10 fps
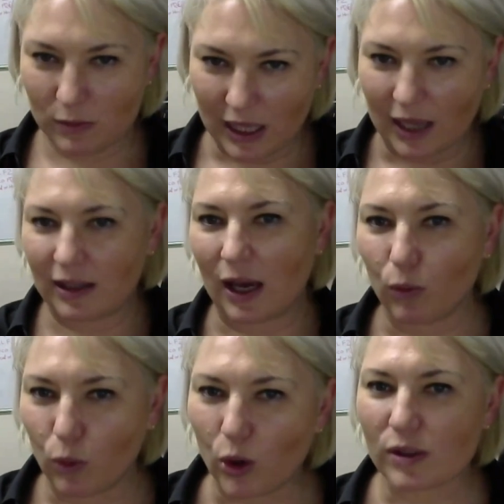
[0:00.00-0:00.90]
that
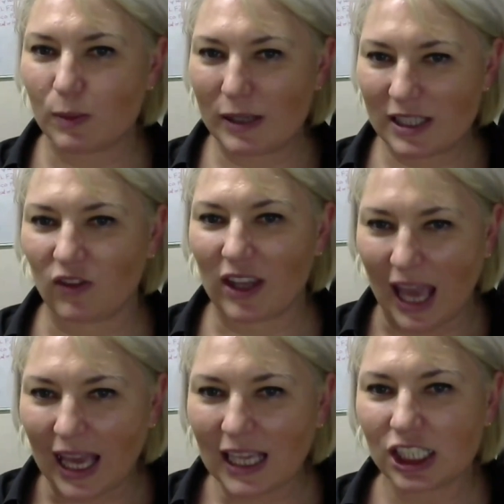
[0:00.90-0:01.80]
wall
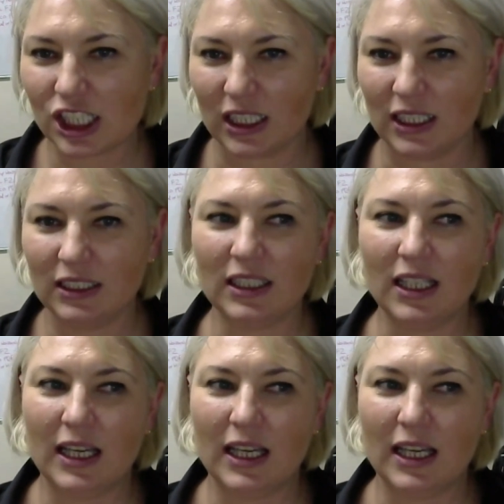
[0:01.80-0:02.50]
specification,